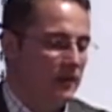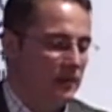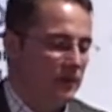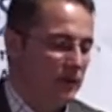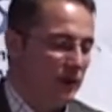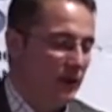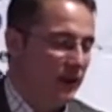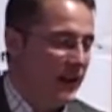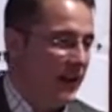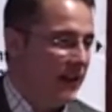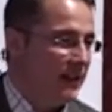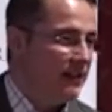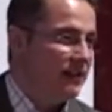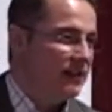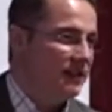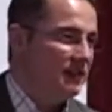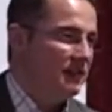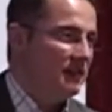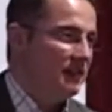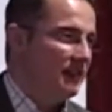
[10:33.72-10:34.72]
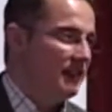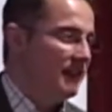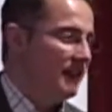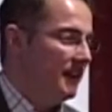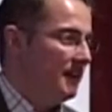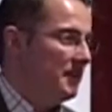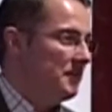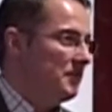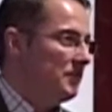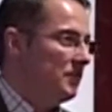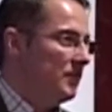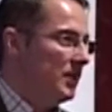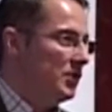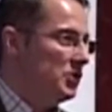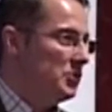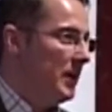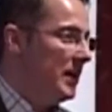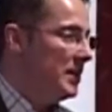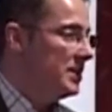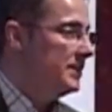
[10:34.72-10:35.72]
for that,
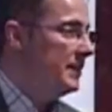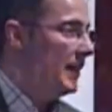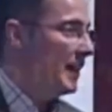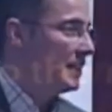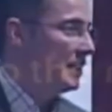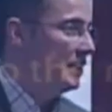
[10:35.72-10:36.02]
spatial data